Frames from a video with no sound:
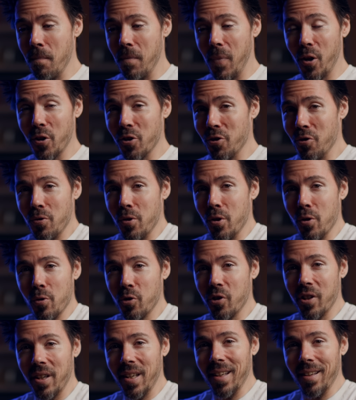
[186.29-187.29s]
Are you
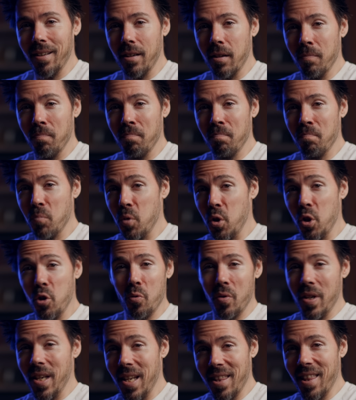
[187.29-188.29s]
using it? Do you
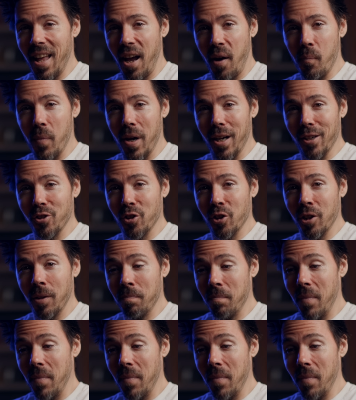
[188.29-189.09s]
need that much?